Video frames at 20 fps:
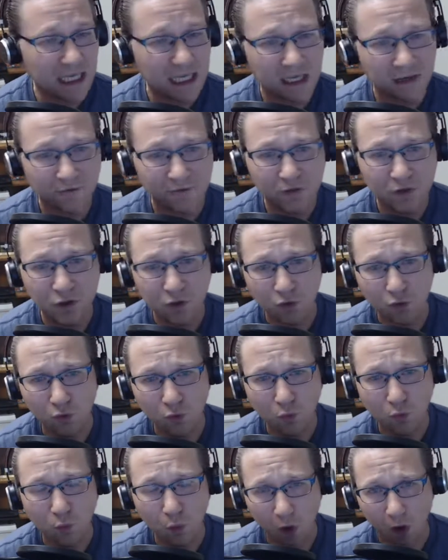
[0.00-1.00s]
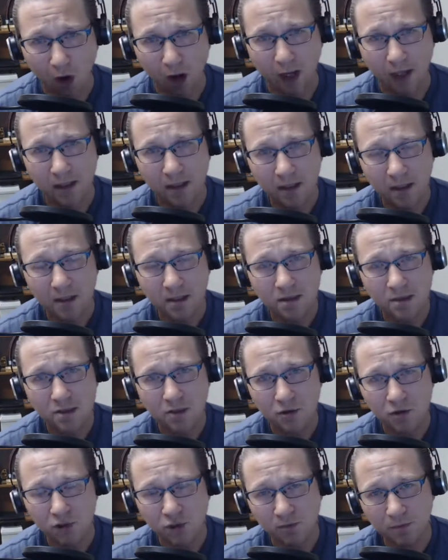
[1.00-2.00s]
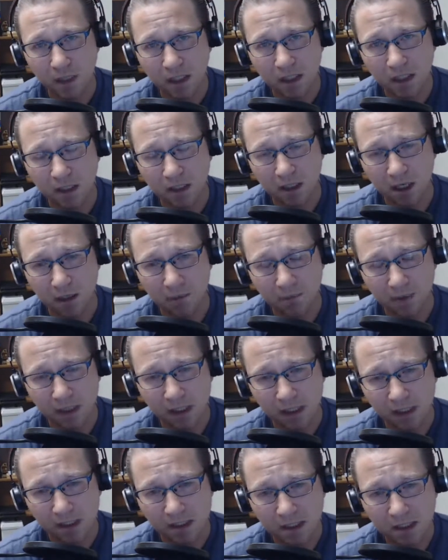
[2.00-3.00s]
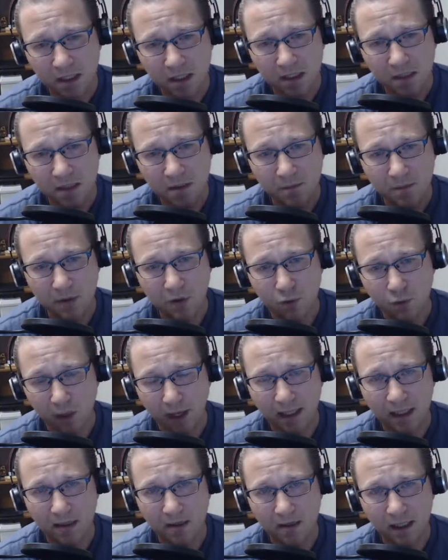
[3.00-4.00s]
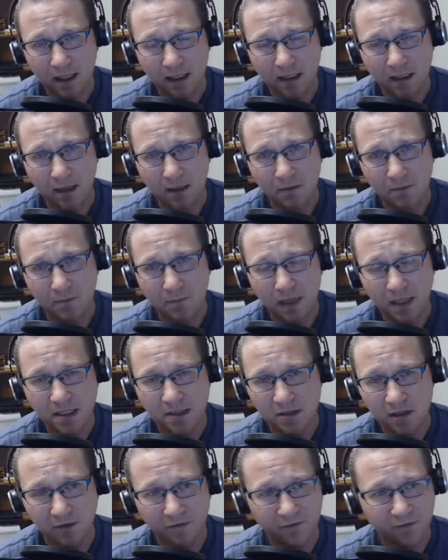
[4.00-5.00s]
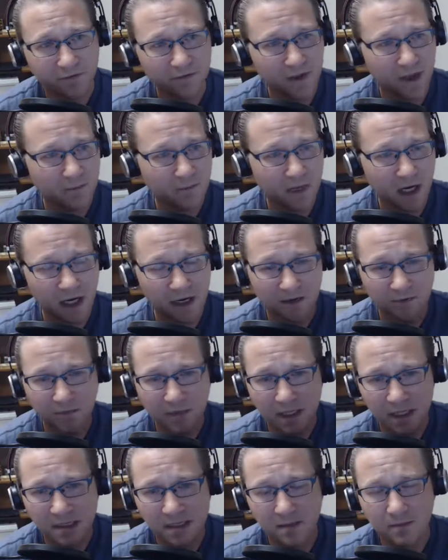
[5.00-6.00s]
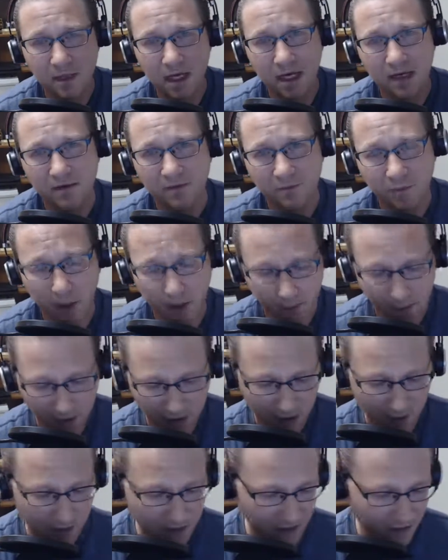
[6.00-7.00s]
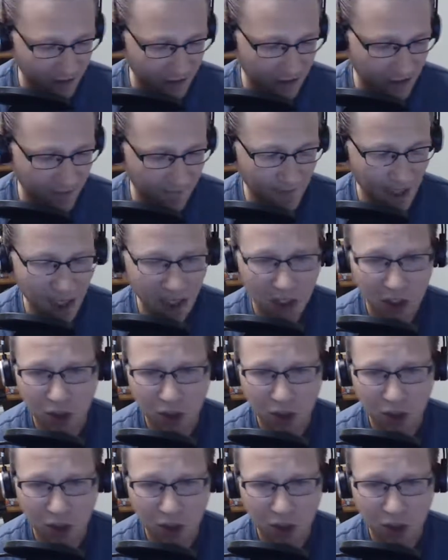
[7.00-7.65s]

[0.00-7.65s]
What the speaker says: If you want social media companies to be regulated based off of them kind of being some kind of public utility,